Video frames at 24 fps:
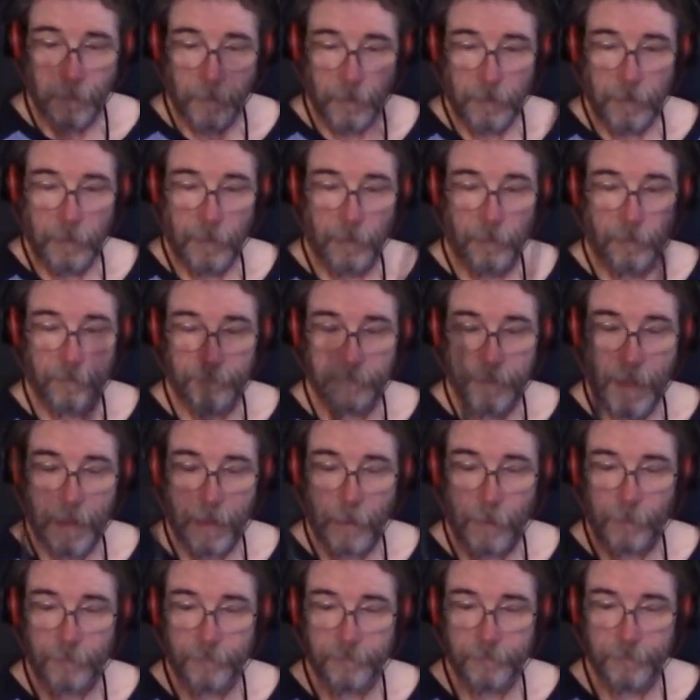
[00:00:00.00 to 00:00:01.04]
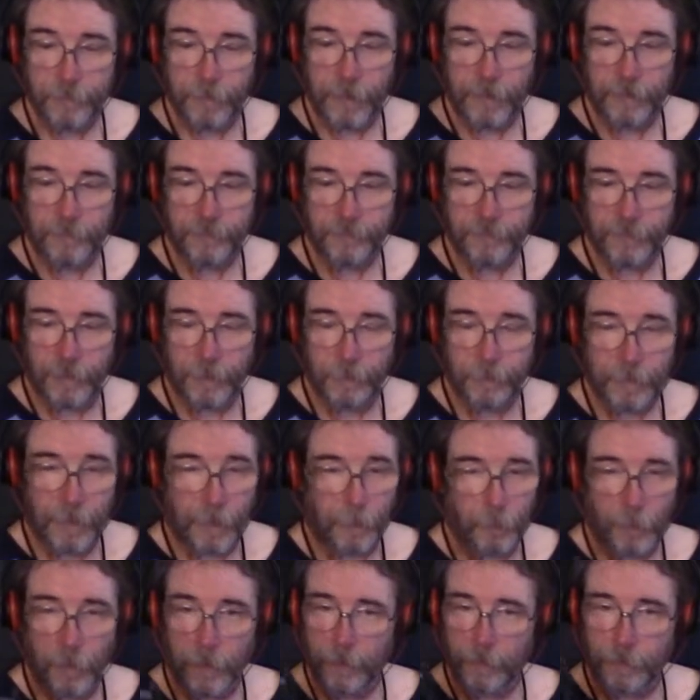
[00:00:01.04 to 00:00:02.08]
is not always the best. They
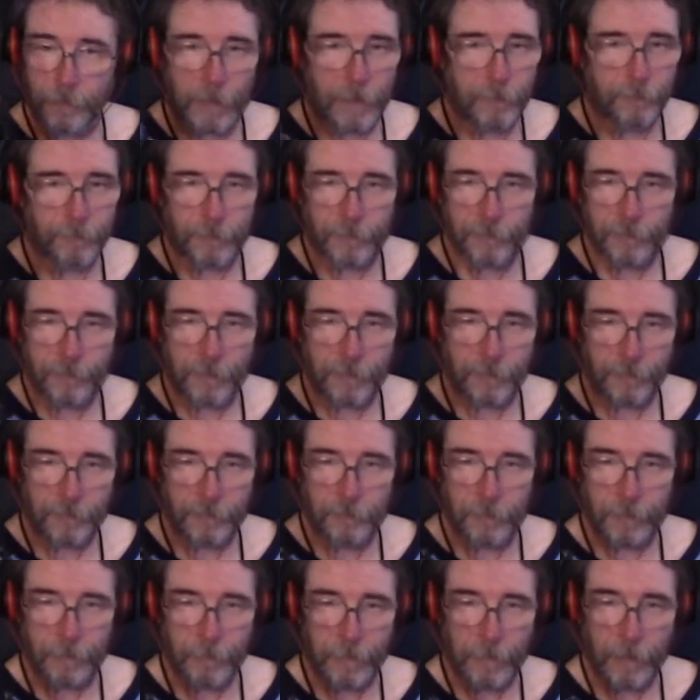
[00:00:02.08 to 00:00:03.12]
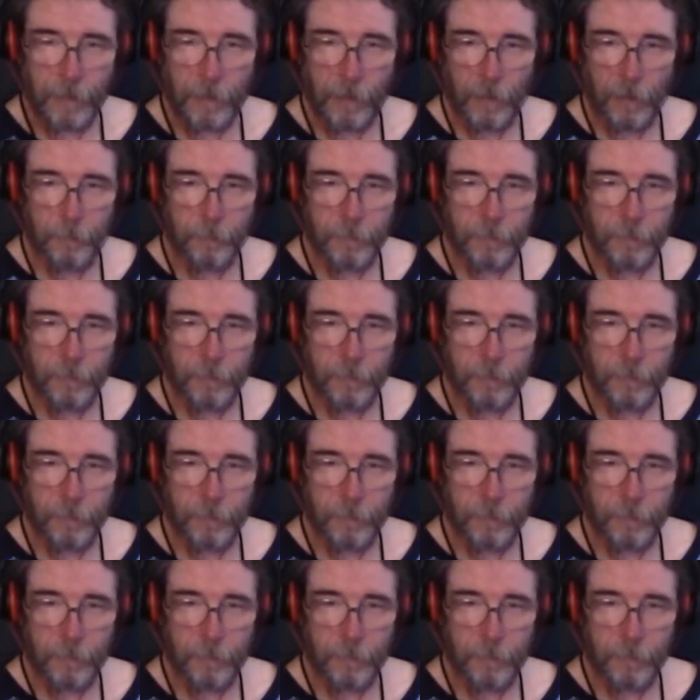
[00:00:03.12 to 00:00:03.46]
work great for a two-way radio,